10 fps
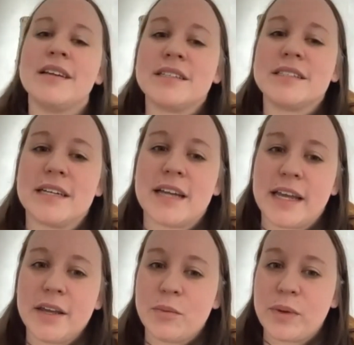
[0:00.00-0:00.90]

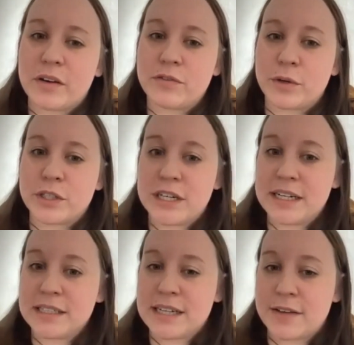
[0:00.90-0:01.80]
Tonight, we are
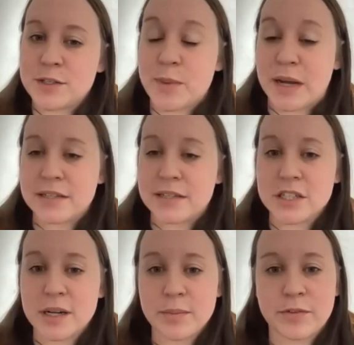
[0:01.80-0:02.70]
fortunate to have
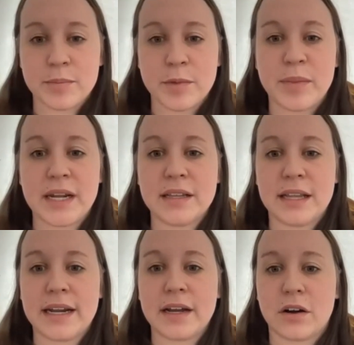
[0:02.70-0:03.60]
sponsorship from the
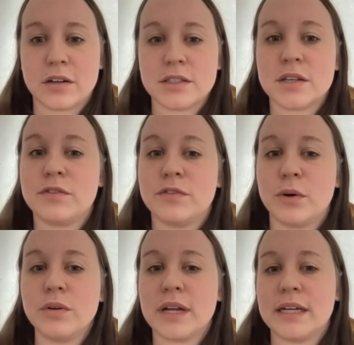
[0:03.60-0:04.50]
Mid-Atlantic Arts
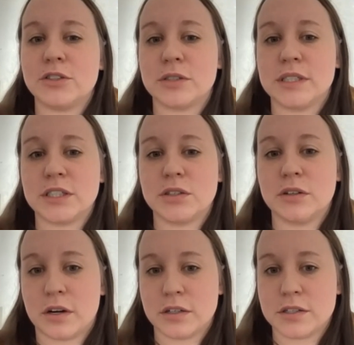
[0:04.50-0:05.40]
Folk and Traditional
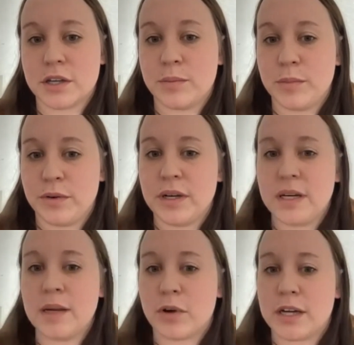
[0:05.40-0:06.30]
Arts
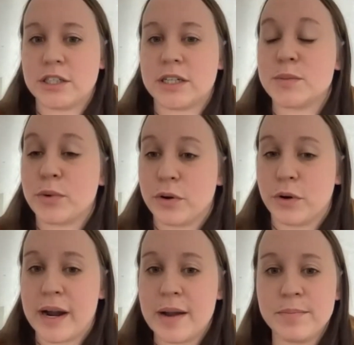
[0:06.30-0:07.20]
Community Projects
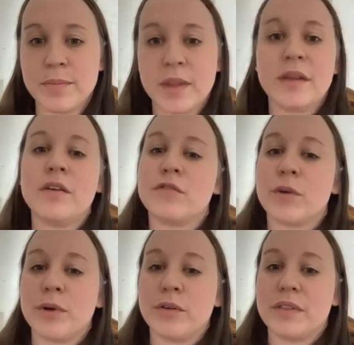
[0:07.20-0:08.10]
Program for
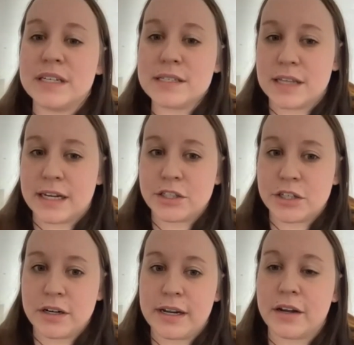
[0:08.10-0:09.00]
both this
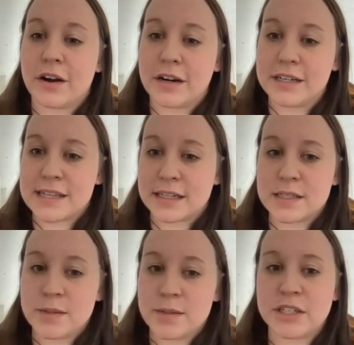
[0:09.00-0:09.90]
lecture and Carty's
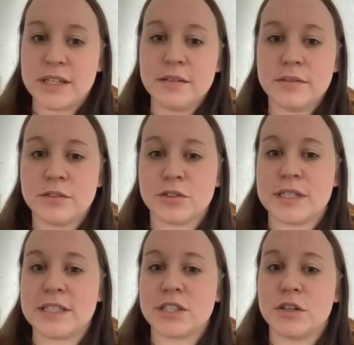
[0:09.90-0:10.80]
exhibition,
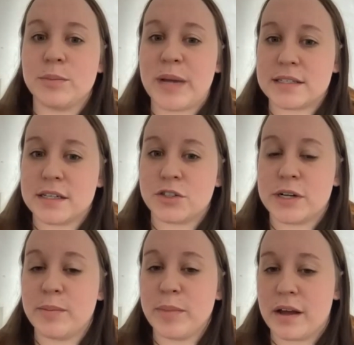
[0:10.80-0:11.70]
Traditional Basketry
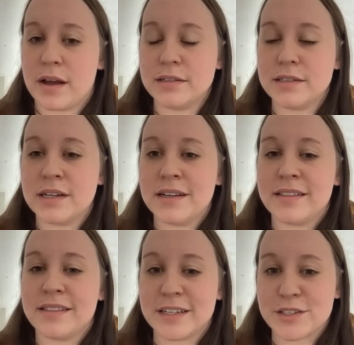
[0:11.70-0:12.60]
and Beyond,
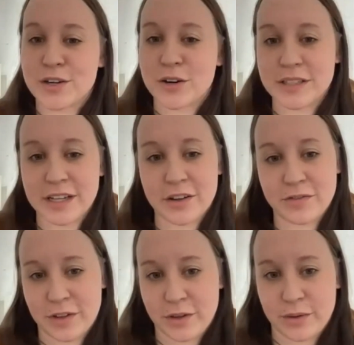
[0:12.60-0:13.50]
that is currently on
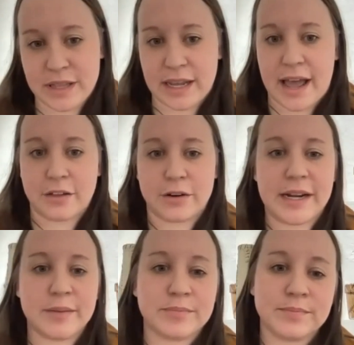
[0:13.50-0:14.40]
view in the gallery.